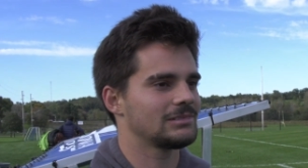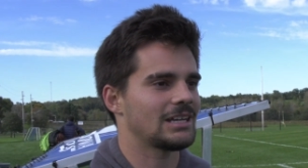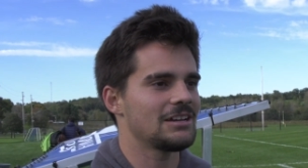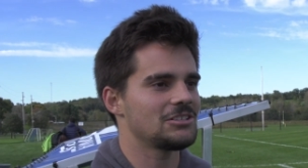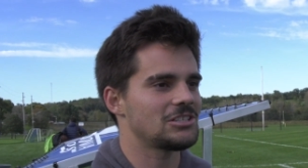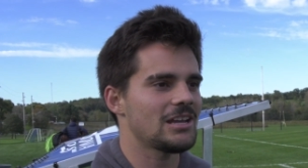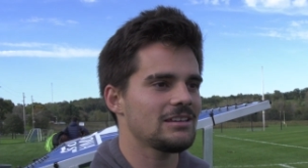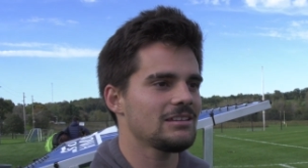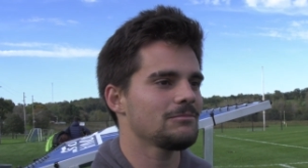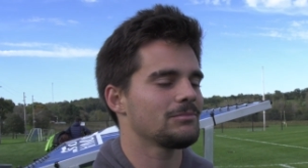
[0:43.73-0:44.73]
kind of
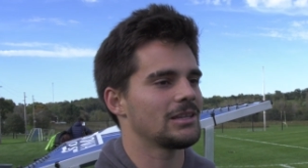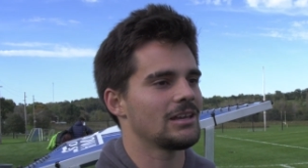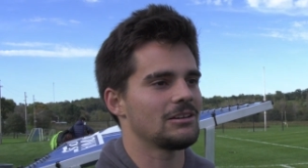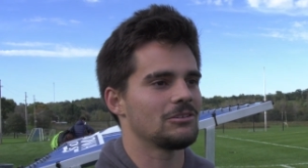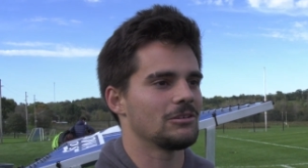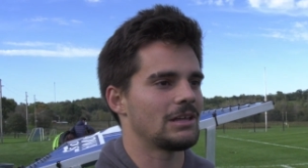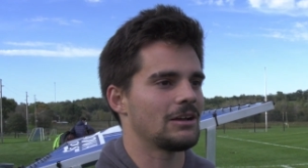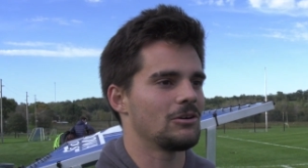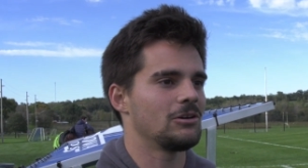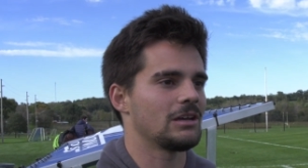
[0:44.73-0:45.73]
shaky, but then, you know,
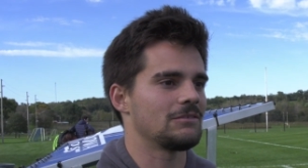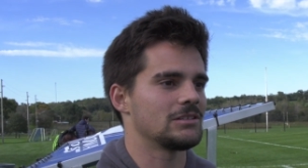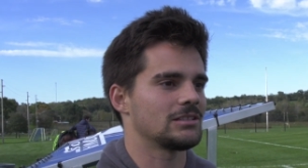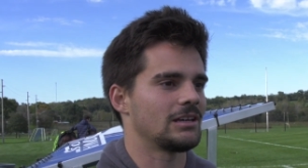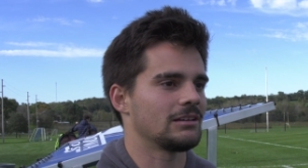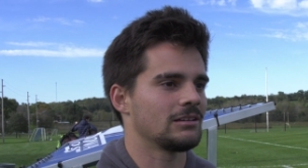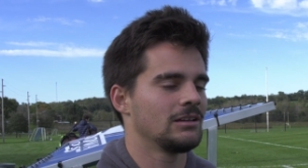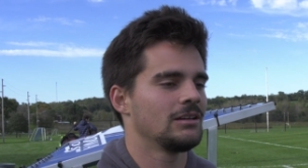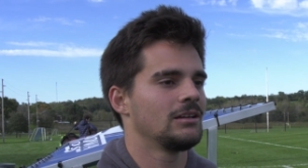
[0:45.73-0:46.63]
that goal gave us like